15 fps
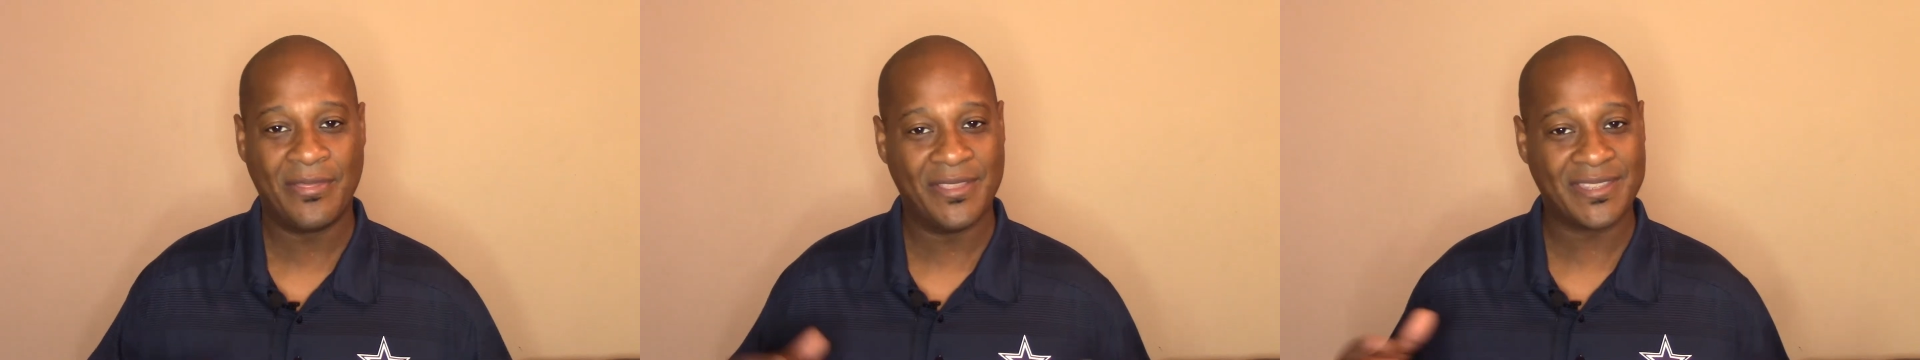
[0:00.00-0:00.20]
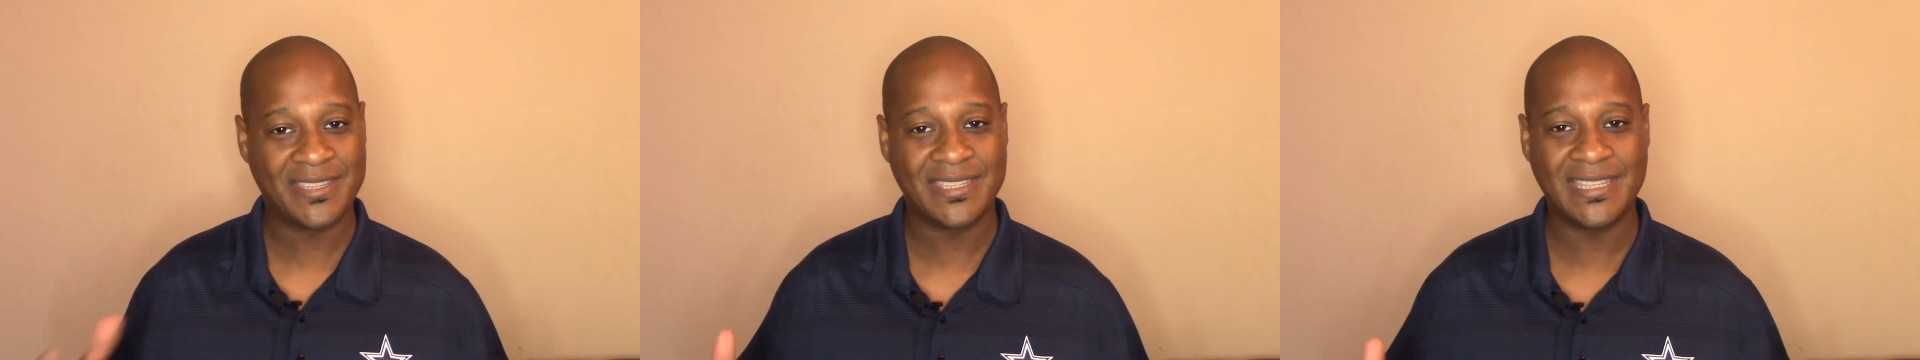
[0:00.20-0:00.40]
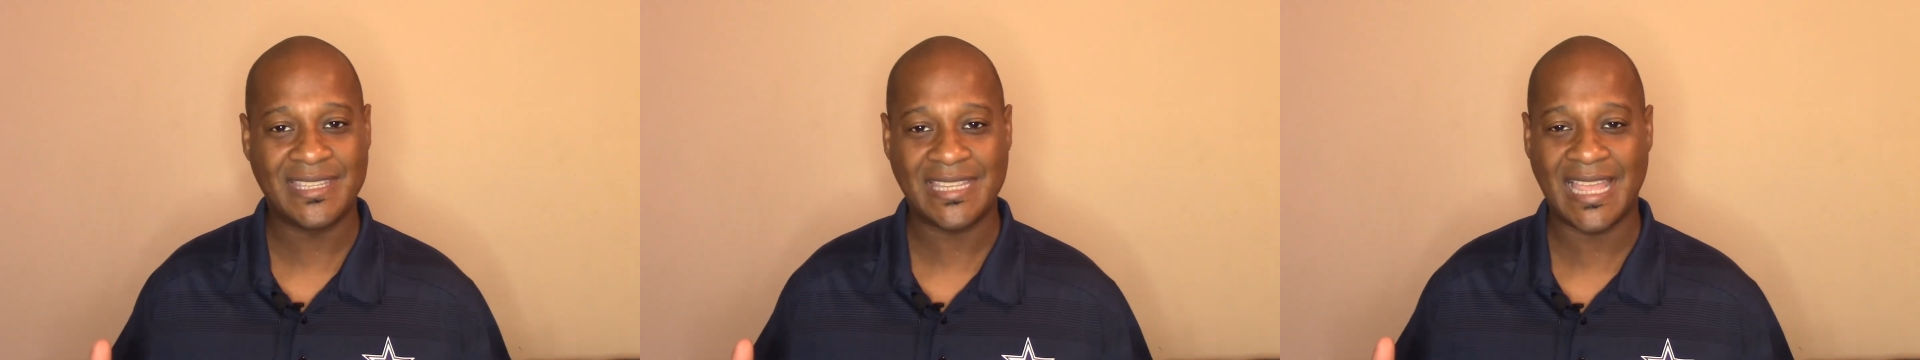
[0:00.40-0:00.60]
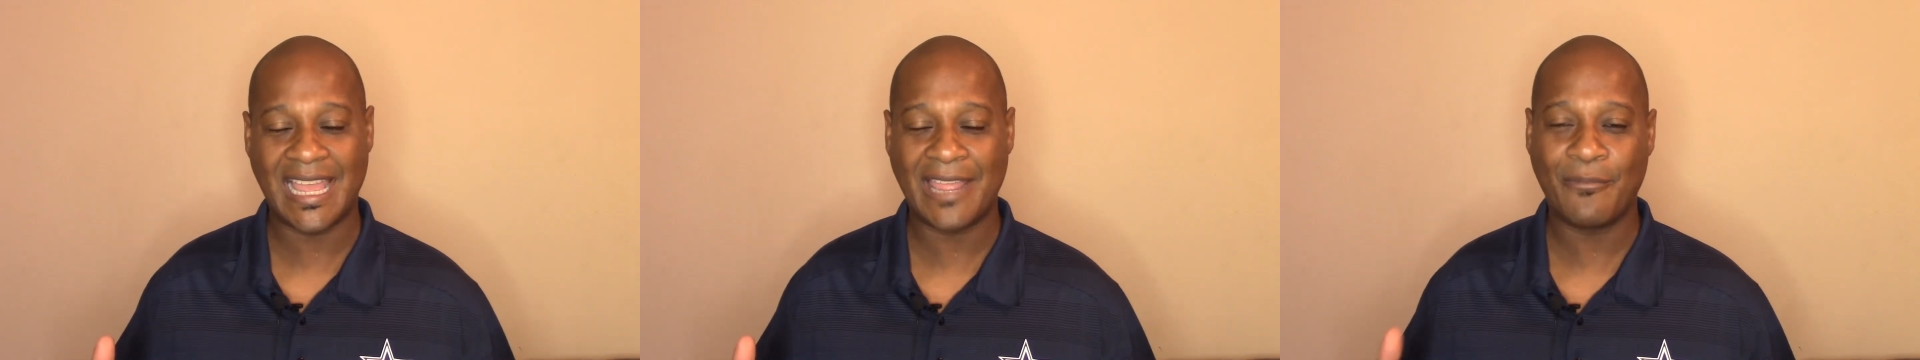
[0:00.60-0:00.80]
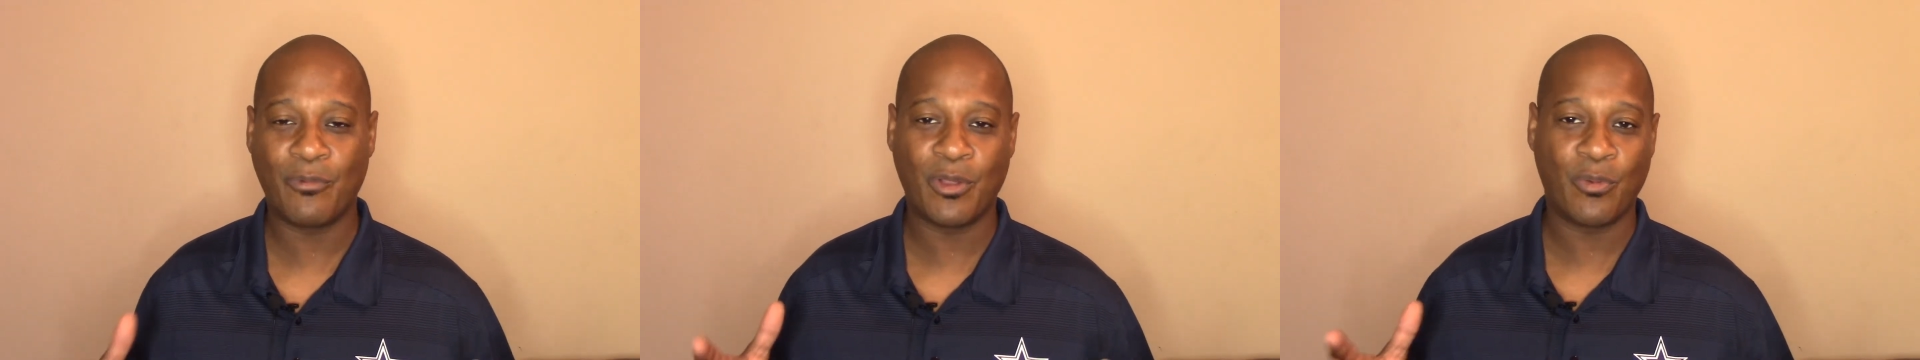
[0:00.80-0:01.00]
This is the
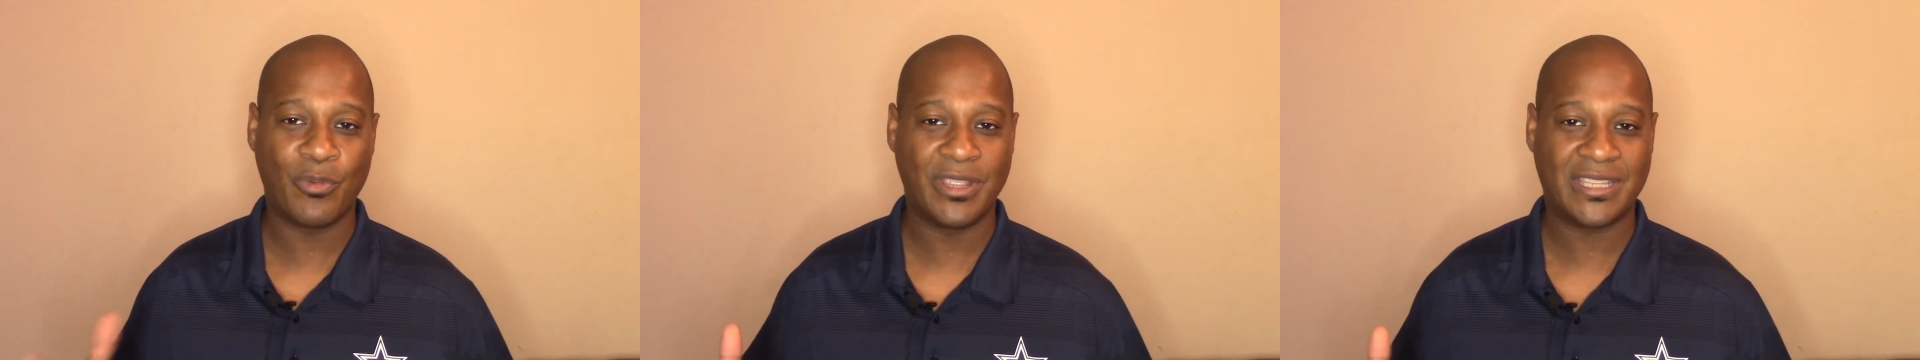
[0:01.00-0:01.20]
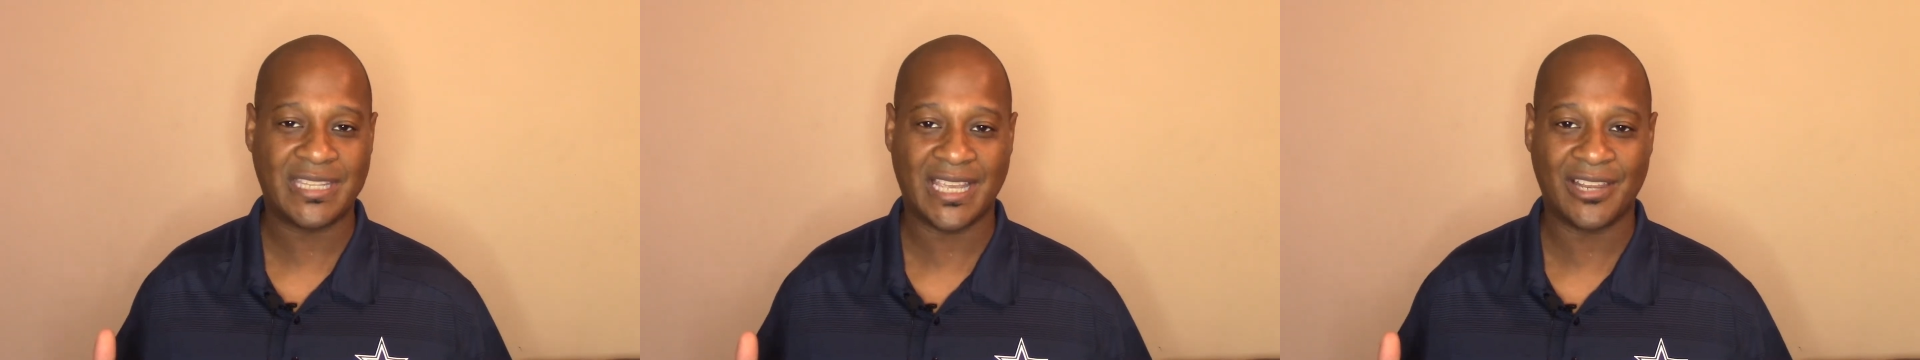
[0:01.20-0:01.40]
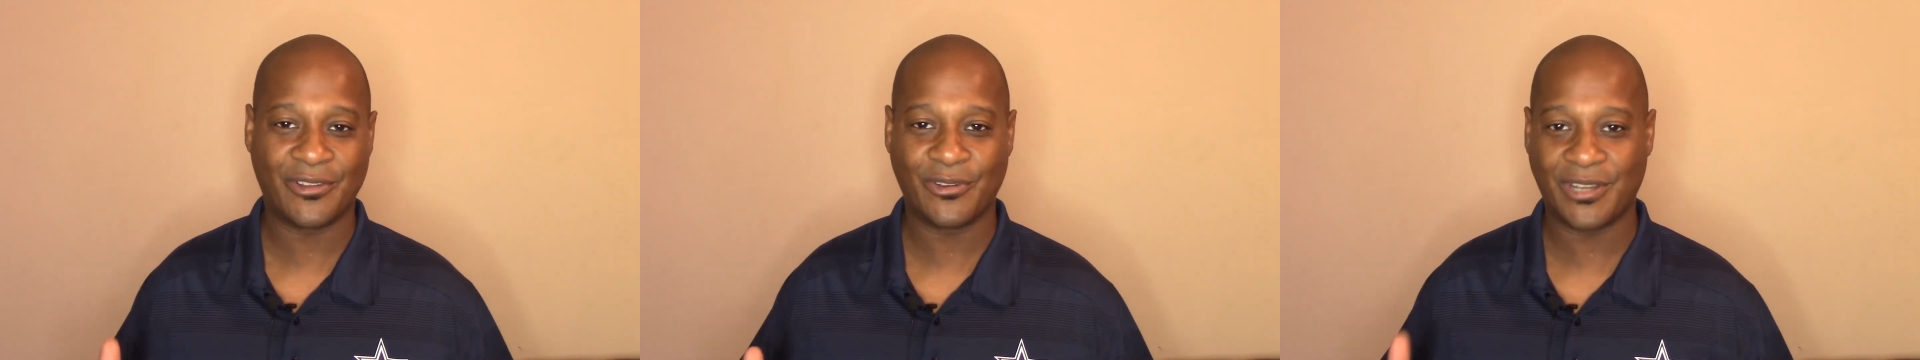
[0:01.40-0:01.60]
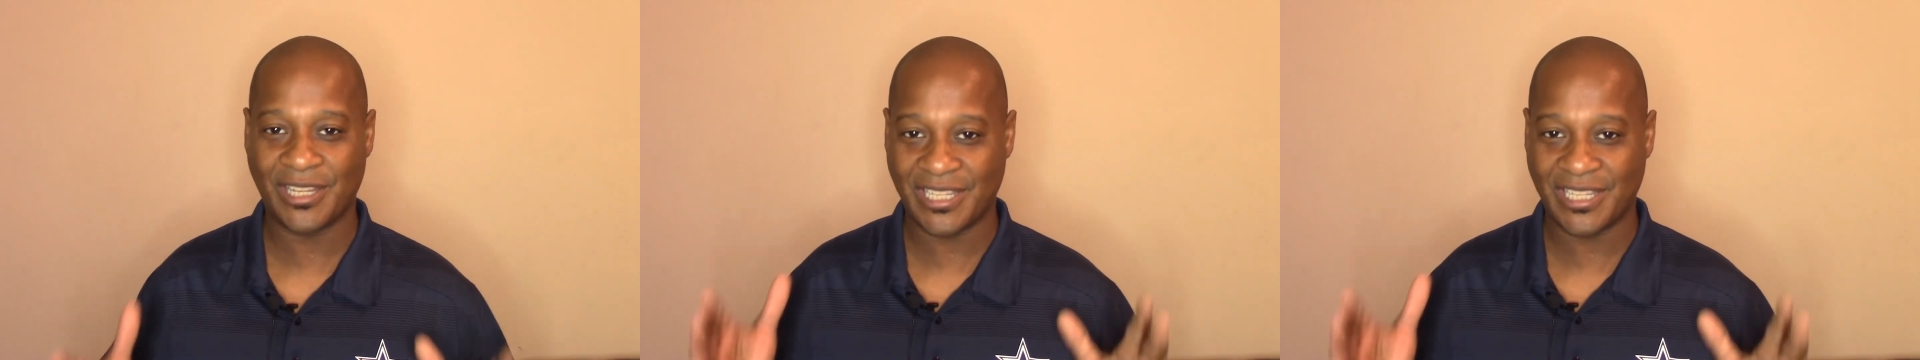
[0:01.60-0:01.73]
time where we tell her